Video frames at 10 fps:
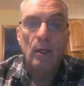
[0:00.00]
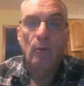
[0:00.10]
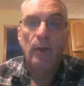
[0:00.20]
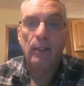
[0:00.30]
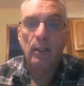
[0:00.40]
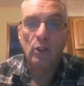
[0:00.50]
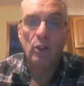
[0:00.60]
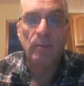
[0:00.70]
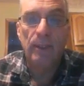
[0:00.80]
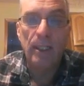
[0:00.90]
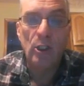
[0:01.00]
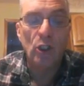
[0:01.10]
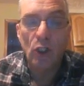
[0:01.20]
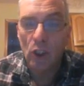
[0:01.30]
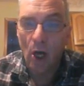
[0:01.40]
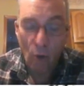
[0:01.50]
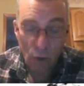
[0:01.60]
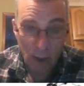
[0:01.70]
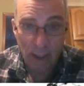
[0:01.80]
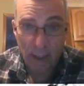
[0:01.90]
with some decent
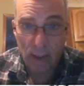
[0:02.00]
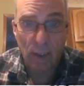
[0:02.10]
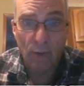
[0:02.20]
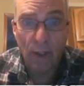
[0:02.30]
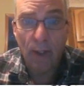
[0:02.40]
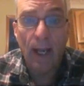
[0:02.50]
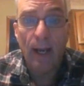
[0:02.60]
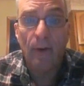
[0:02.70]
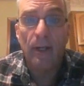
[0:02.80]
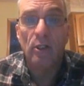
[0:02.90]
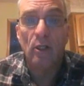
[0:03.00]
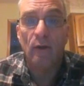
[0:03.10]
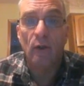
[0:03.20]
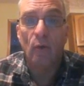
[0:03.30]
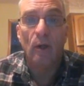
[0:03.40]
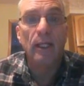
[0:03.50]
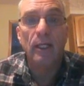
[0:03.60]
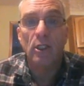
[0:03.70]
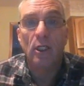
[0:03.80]
snows in the interior areas of the Northeast,